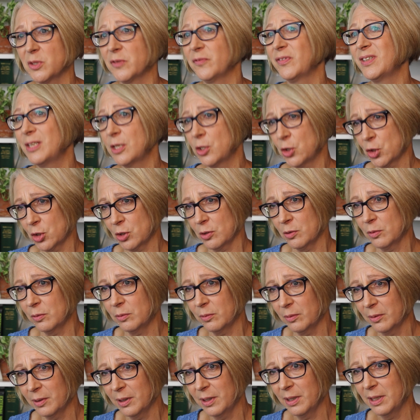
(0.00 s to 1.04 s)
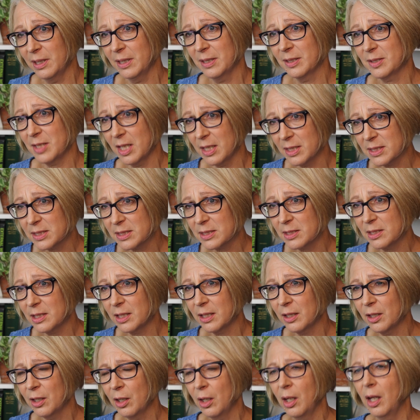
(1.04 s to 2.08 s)
of additional
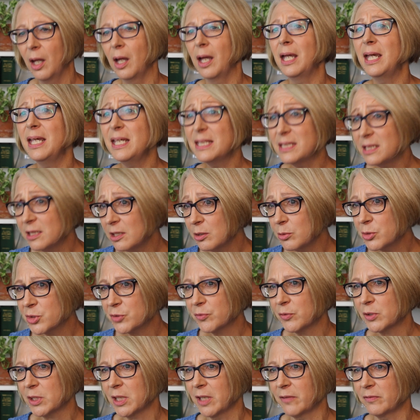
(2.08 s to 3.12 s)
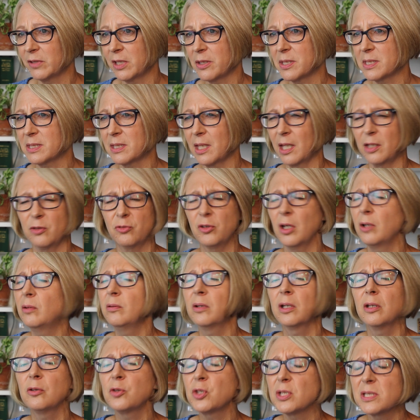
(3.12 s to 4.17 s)
testing. Is it useful to have another scan? Don't
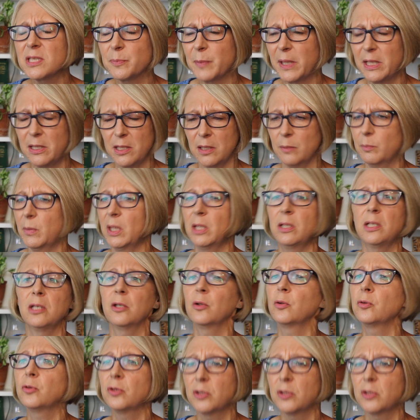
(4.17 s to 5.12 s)
go just spending money on